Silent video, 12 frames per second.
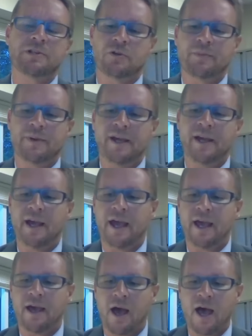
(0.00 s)
will be
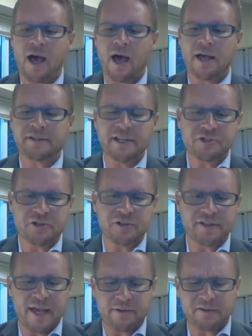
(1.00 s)
uh, teachers
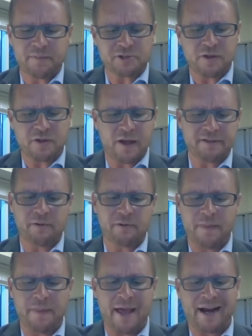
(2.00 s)
that specialize
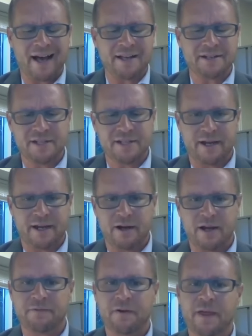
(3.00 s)
within that content
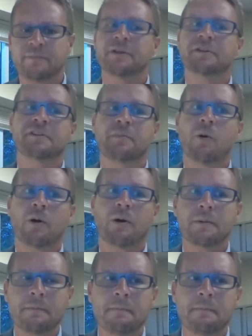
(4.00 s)
area for them to support.